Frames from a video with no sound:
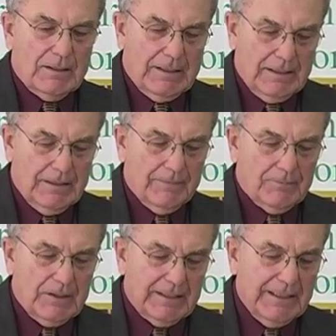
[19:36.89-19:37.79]

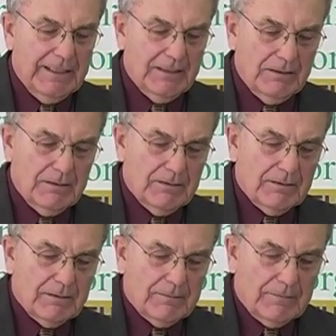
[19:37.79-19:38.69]
again,
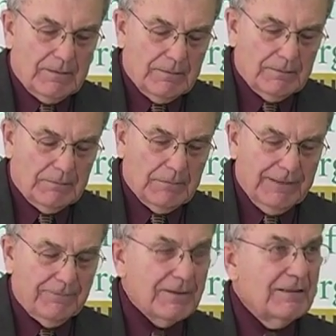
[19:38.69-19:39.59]
my
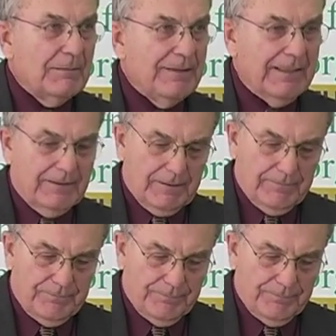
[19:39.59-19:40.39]
friend the banker.